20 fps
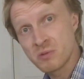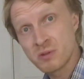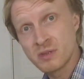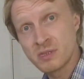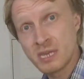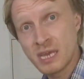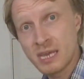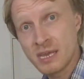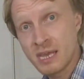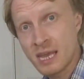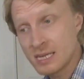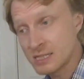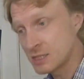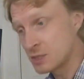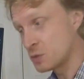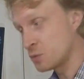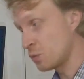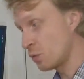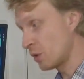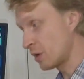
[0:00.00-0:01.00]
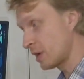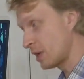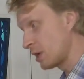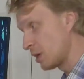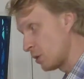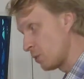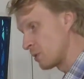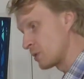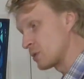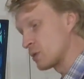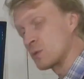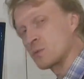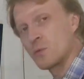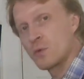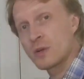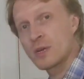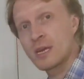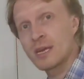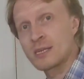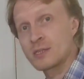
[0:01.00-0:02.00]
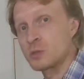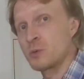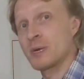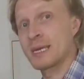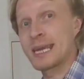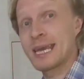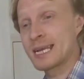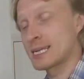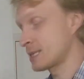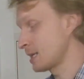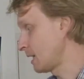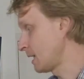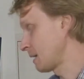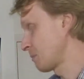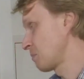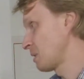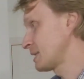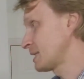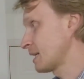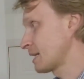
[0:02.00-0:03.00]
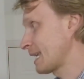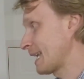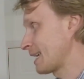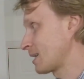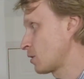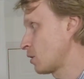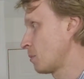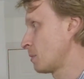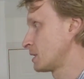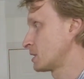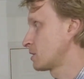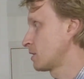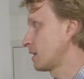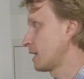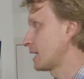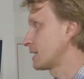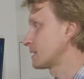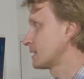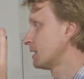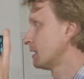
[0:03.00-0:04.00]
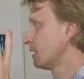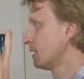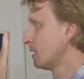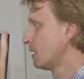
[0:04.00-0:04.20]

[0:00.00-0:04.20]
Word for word: say yes, it's working, no, it's not working. So I can't, I basically I can't comment on that.